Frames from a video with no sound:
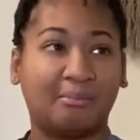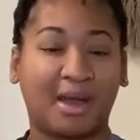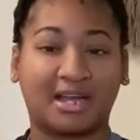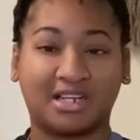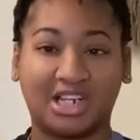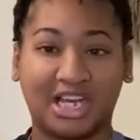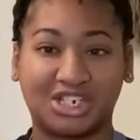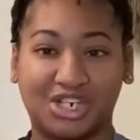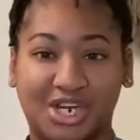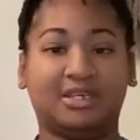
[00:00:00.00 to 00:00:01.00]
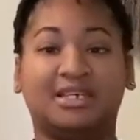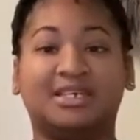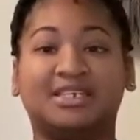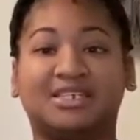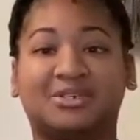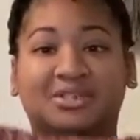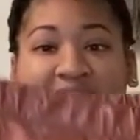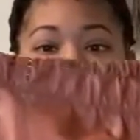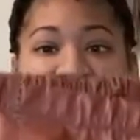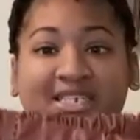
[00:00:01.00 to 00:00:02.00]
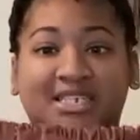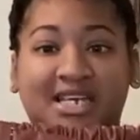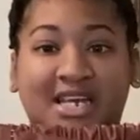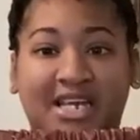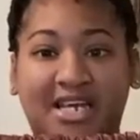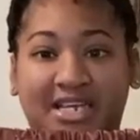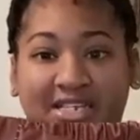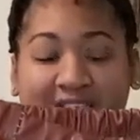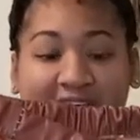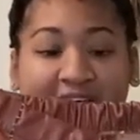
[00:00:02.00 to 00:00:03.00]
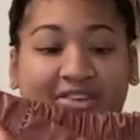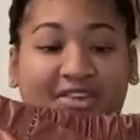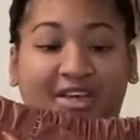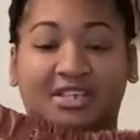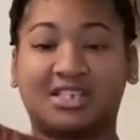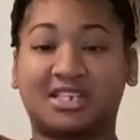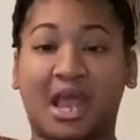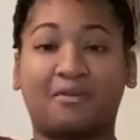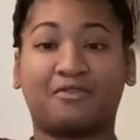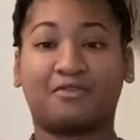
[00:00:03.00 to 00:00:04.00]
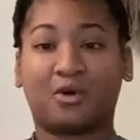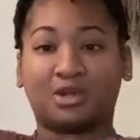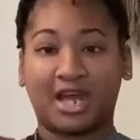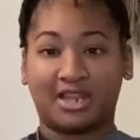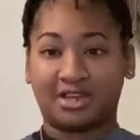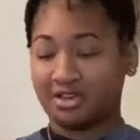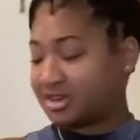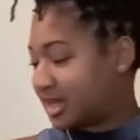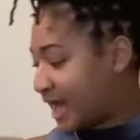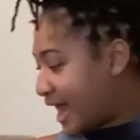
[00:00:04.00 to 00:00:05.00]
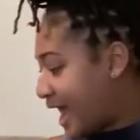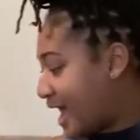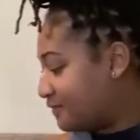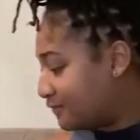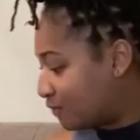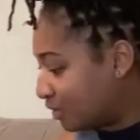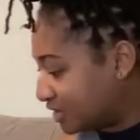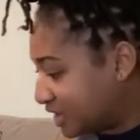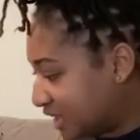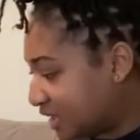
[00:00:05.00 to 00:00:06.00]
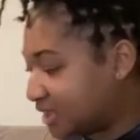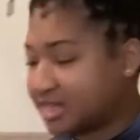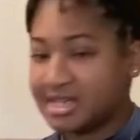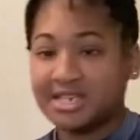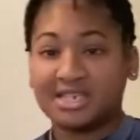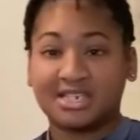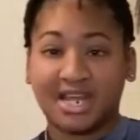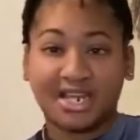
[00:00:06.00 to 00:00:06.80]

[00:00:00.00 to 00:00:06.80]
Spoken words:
my collection. So this is the same faux leather that I had for the snake